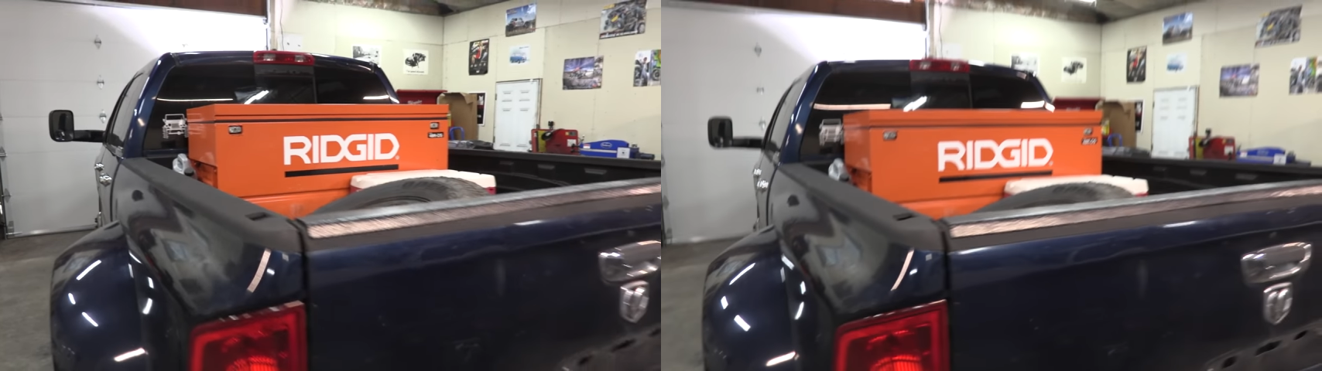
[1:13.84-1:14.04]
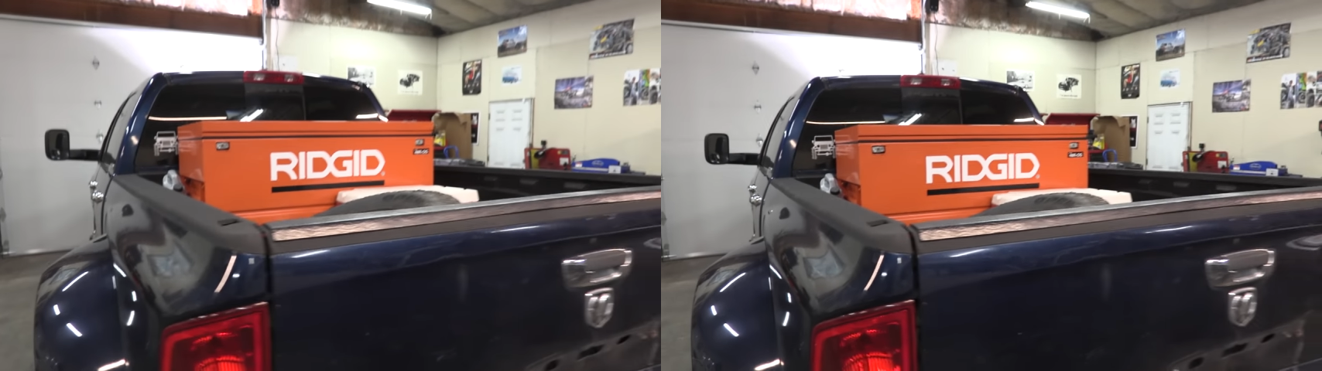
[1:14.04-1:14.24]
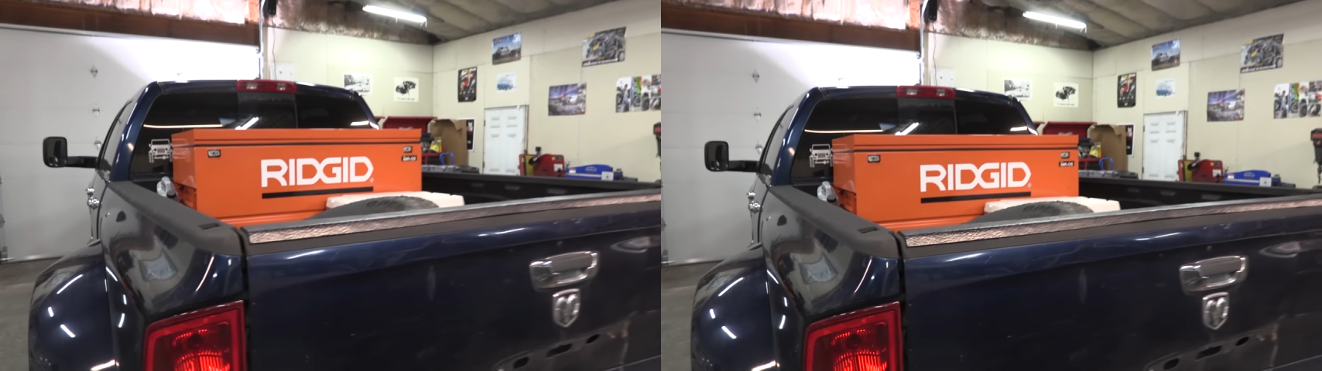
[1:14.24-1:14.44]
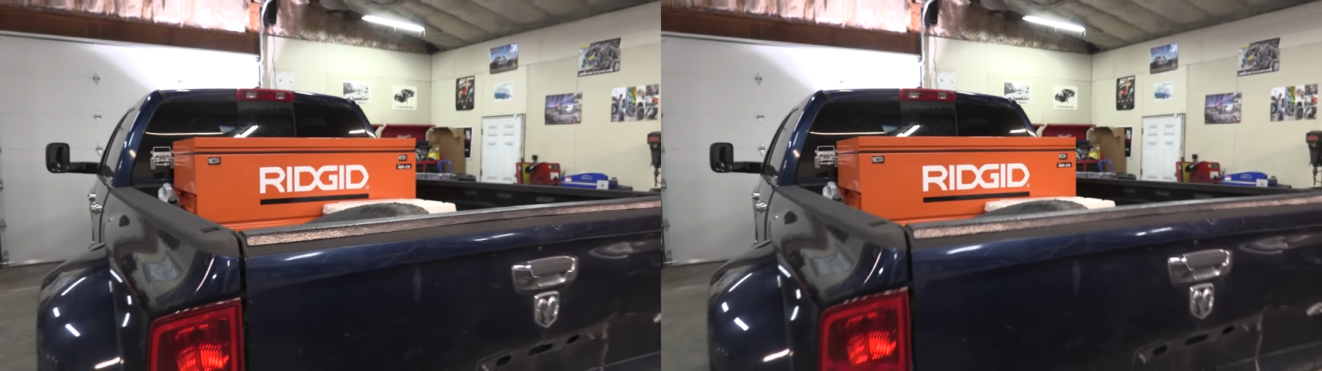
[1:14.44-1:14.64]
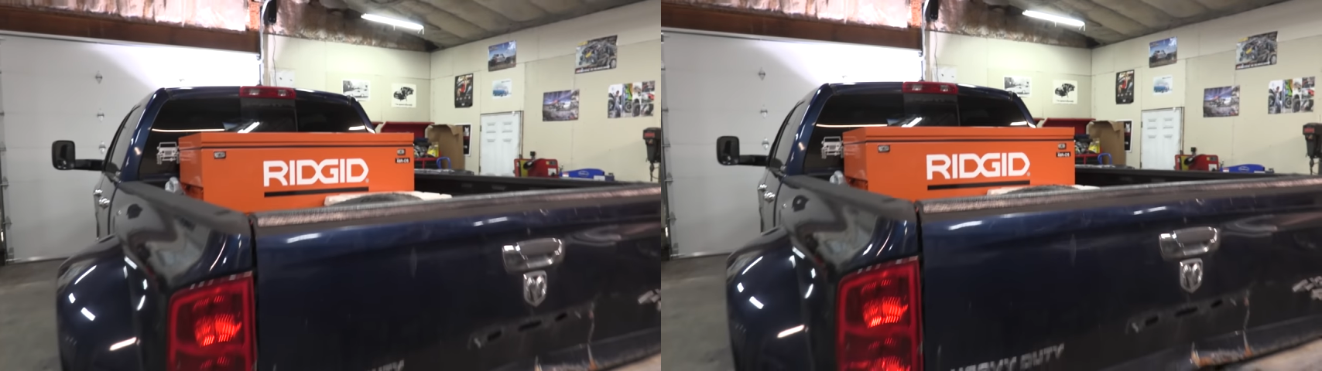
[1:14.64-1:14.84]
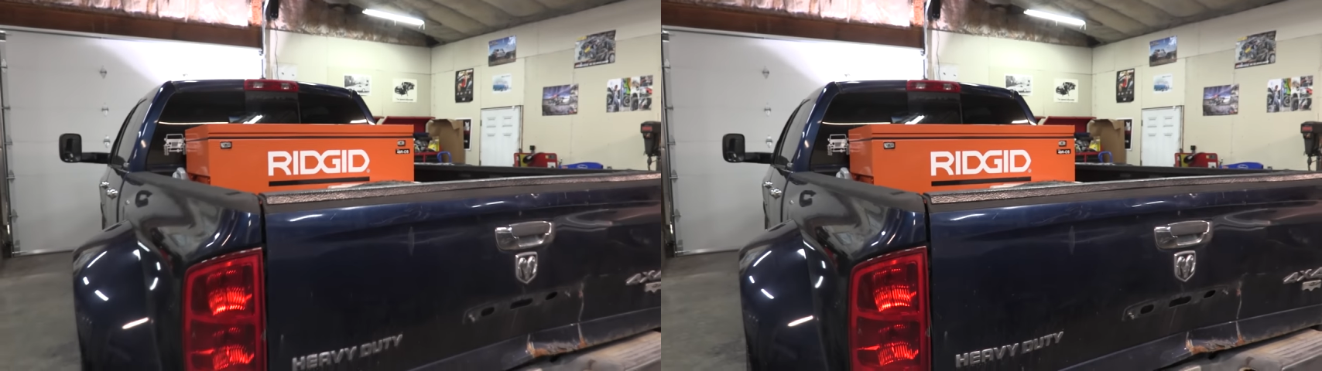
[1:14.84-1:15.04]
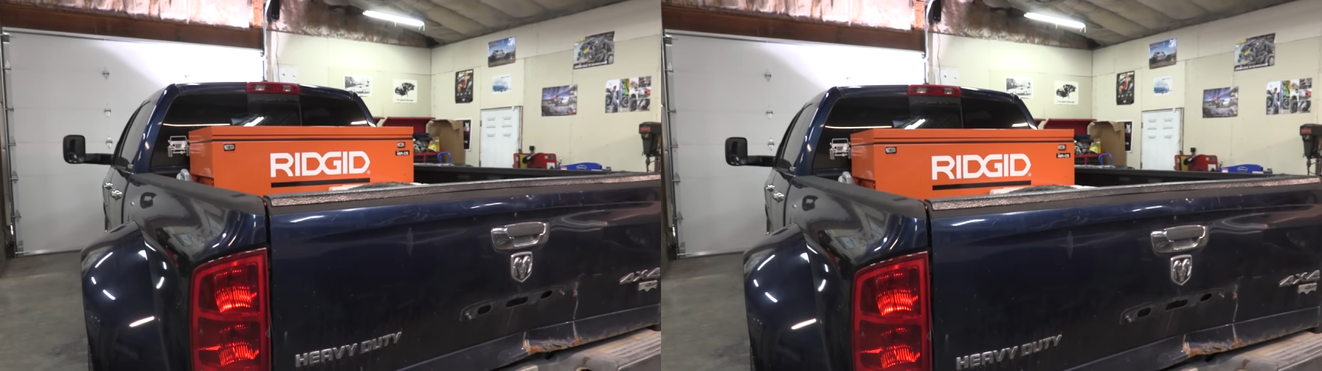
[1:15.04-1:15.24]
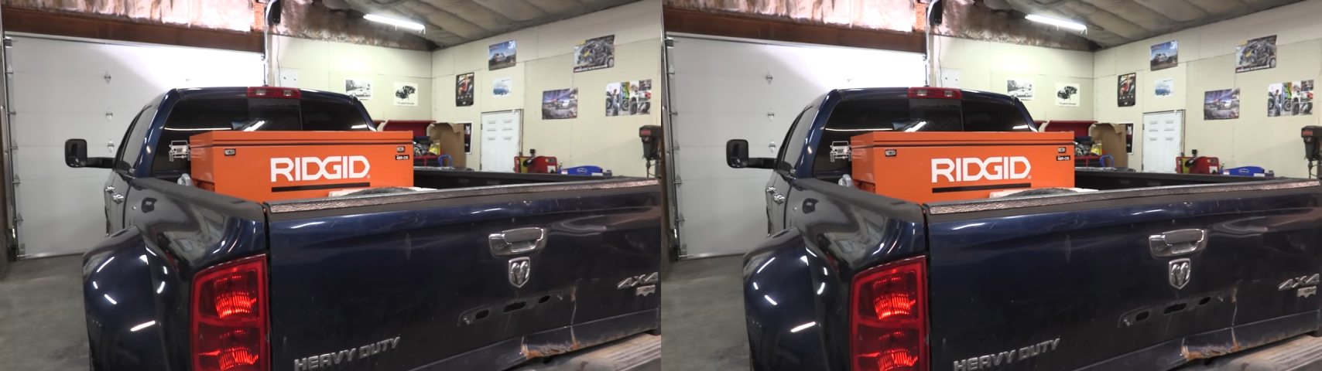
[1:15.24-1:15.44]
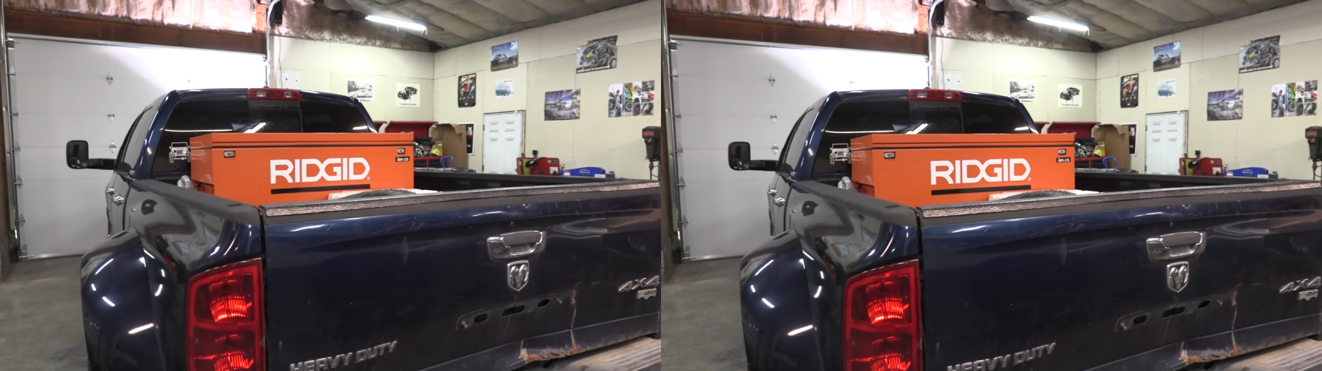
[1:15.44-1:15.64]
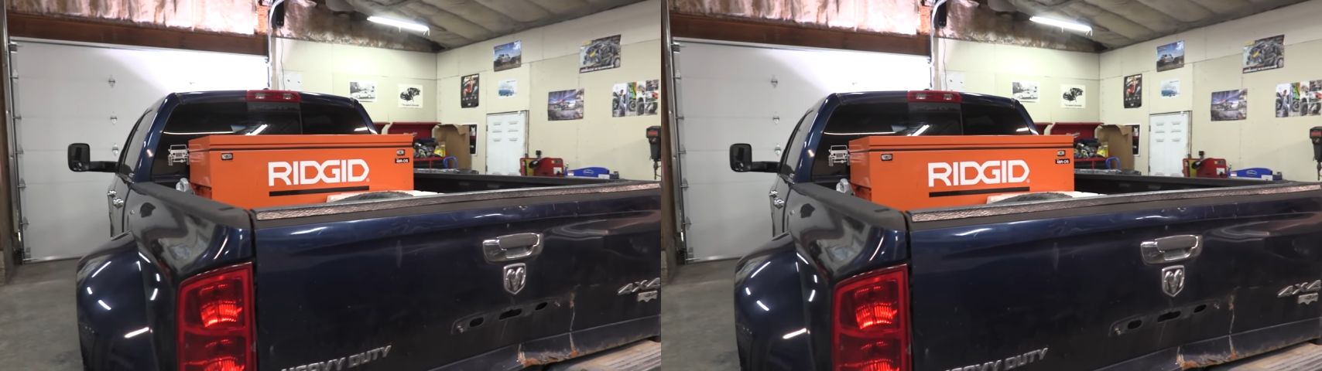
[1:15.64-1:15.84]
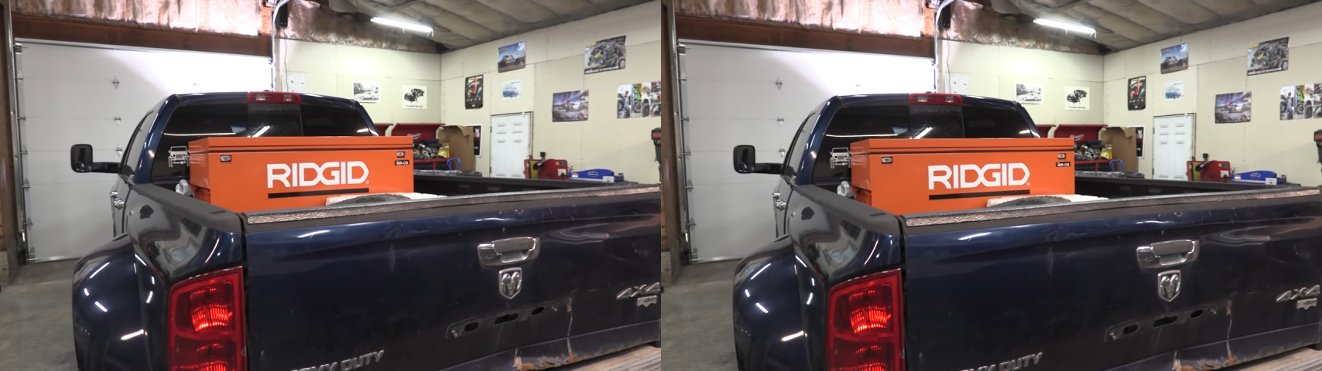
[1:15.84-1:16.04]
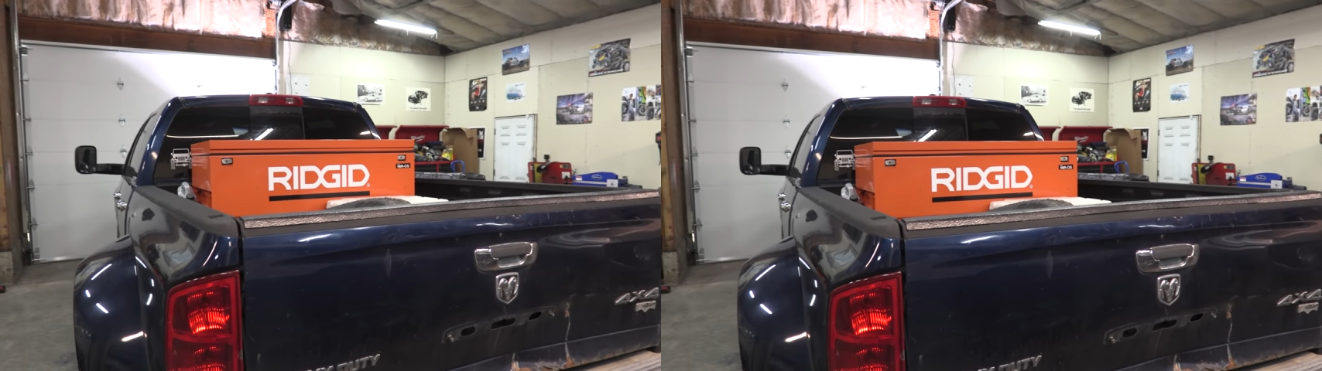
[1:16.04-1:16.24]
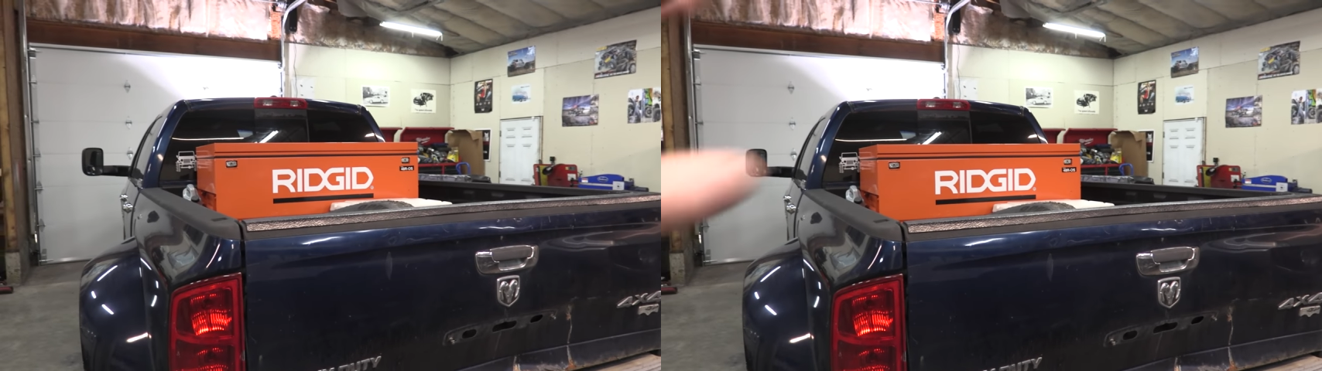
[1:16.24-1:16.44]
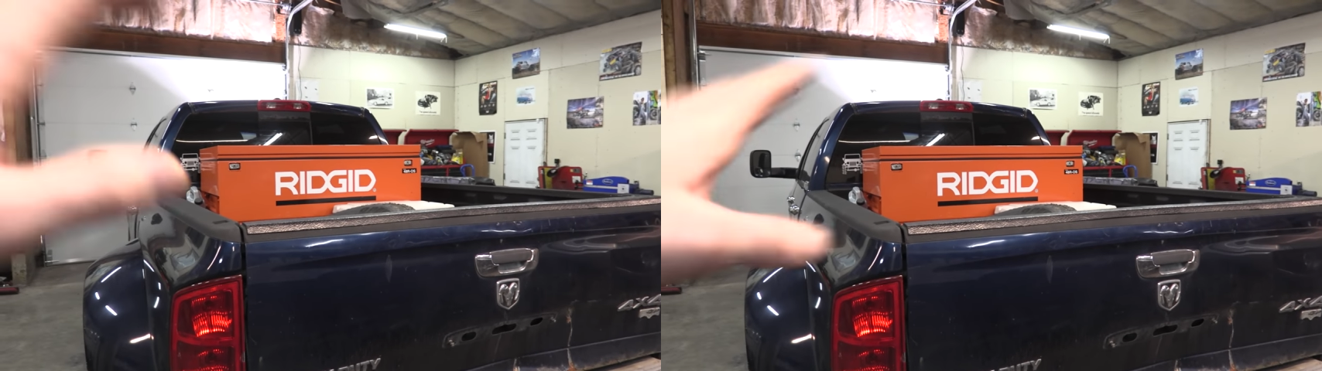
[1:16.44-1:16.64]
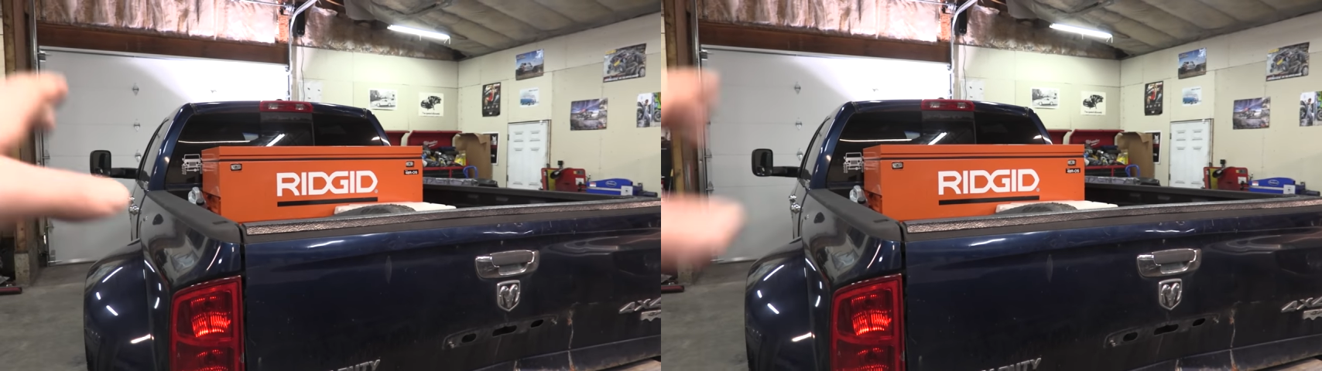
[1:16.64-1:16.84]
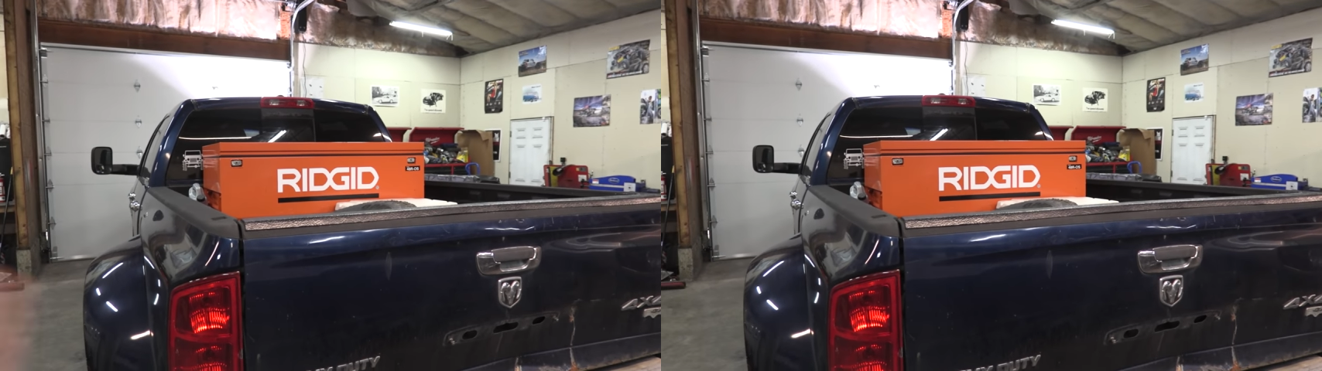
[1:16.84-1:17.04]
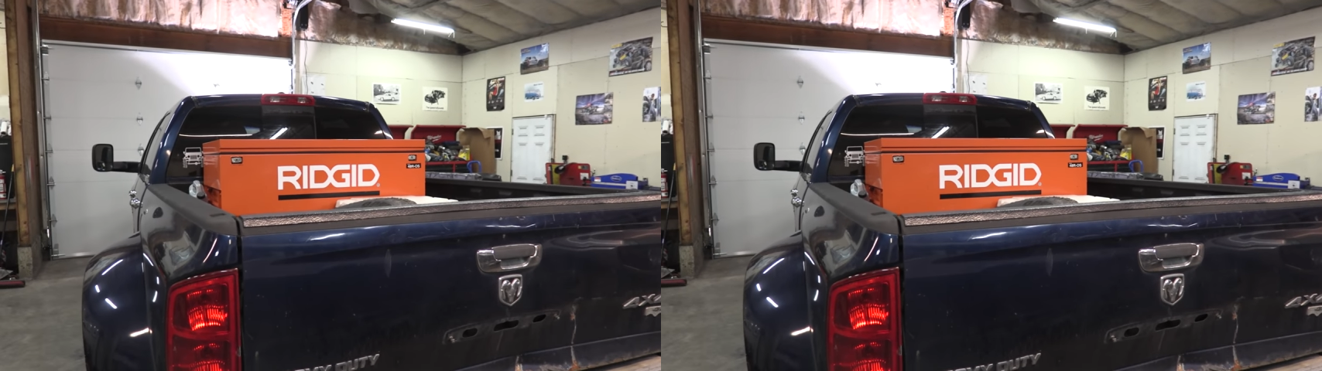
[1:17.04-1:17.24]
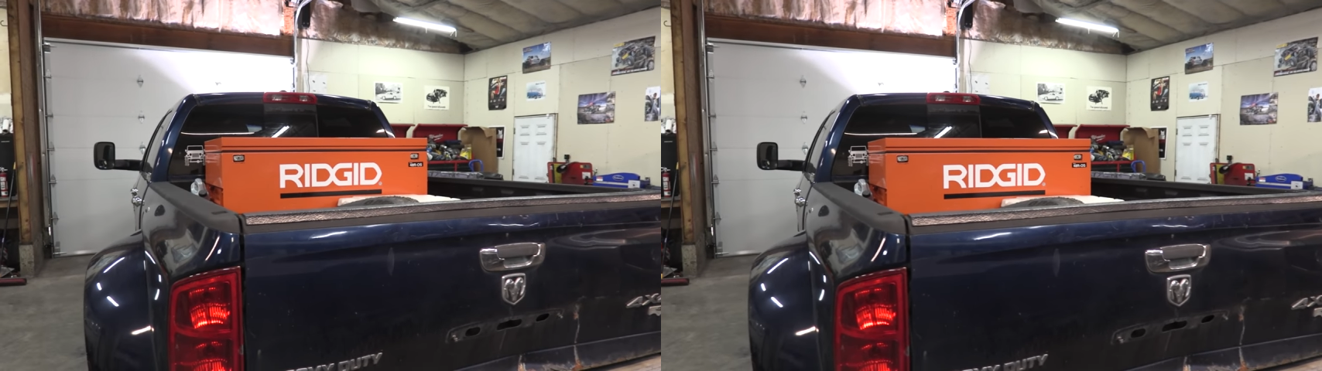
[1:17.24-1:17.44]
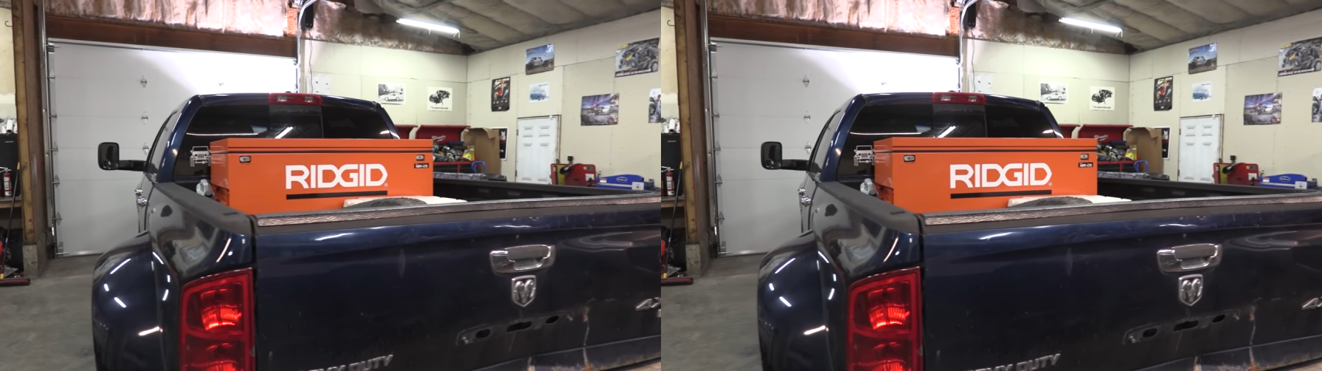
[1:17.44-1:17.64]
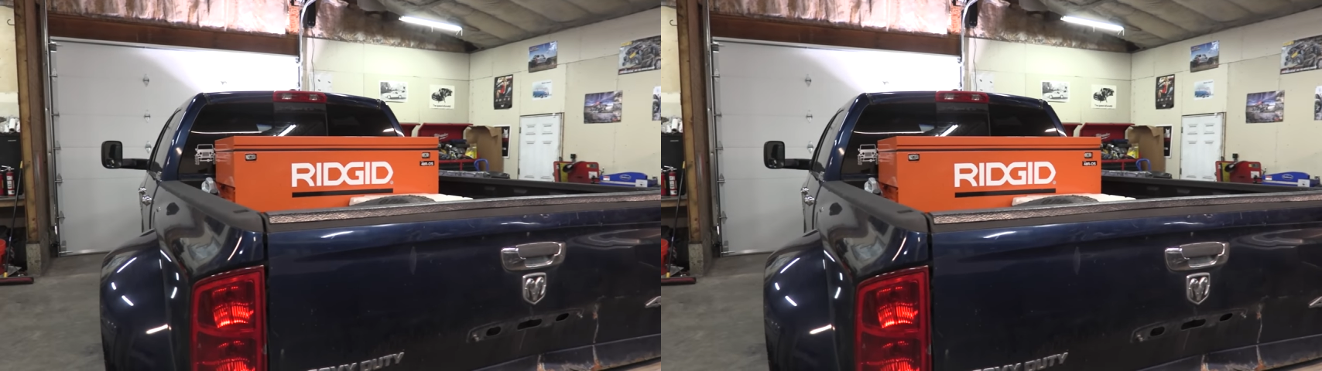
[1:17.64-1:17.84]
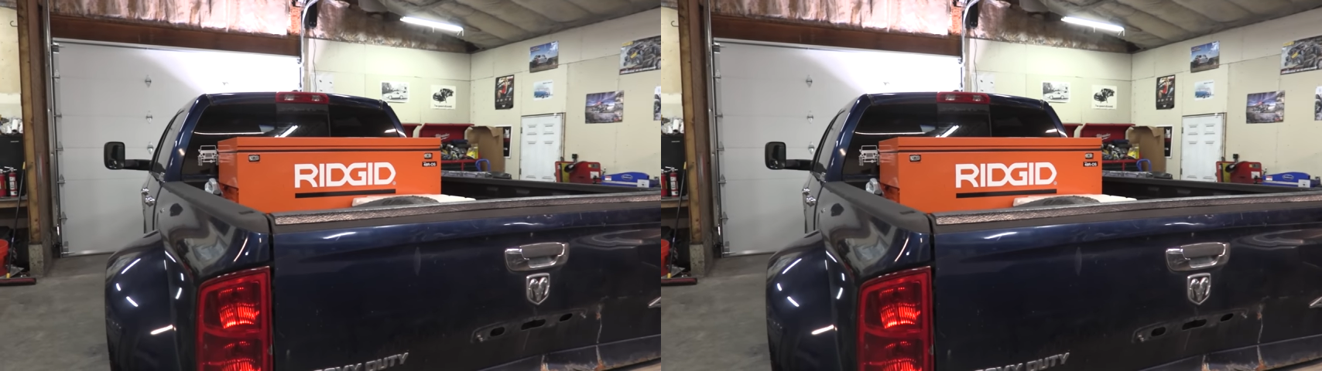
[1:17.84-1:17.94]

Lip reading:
(no speaker visible)